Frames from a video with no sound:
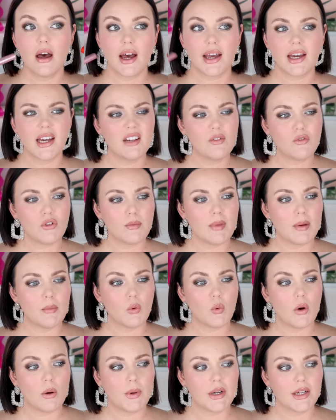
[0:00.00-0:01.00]
I can't even
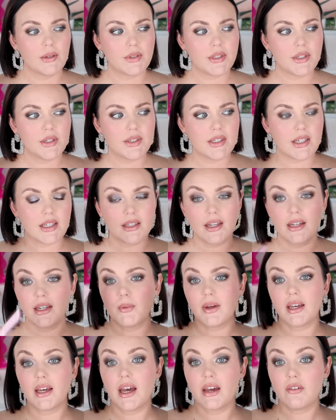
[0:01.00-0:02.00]
remember what one I was using.
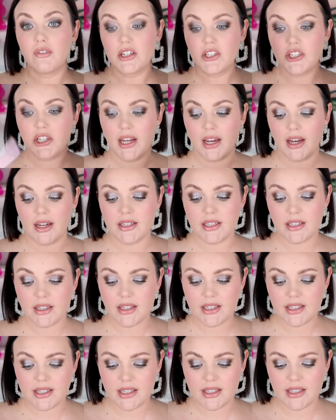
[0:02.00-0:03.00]
Anyway, I ventured out.
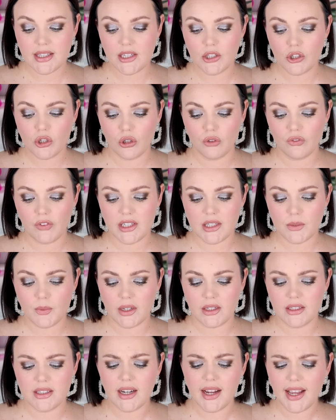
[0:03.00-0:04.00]
This is the Too Faced
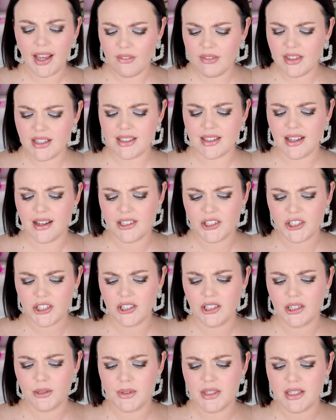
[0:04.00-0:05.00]
one. Did I have this last
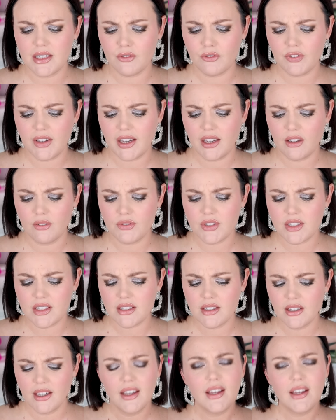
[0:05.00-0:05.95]
year and it was in a faves?